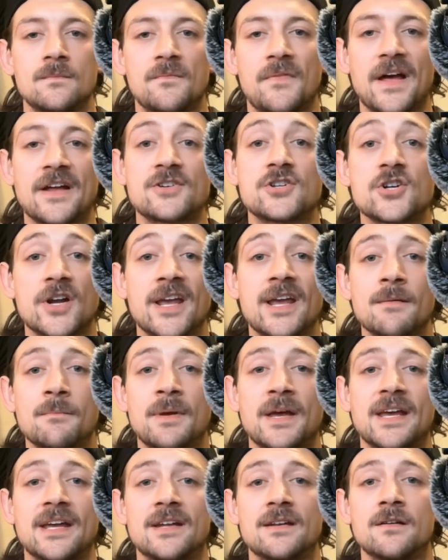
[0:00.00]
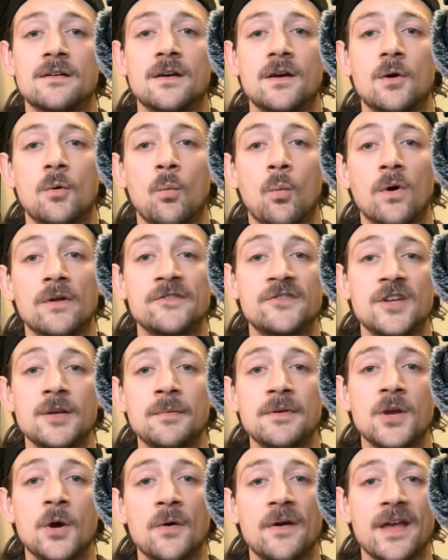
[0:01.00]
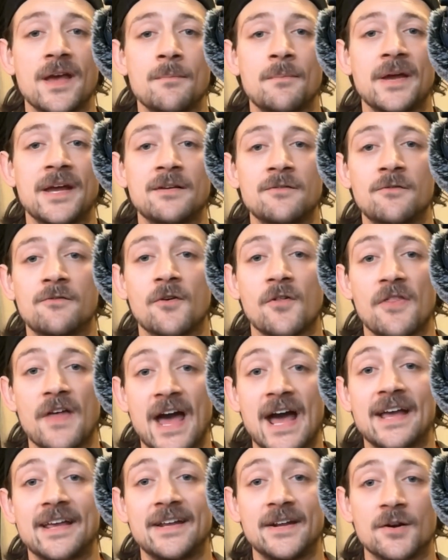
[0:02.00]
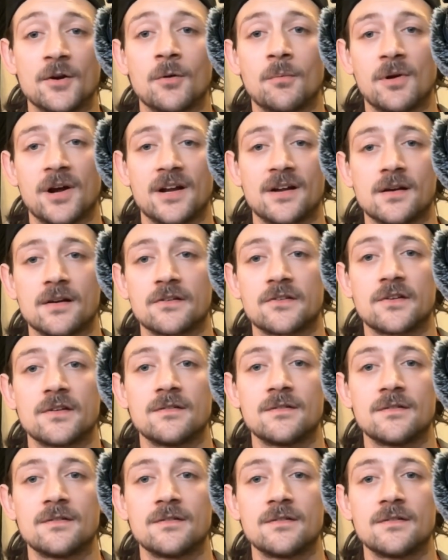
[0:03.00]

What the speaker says: That's your campaign. One CBO campaign for that hero product.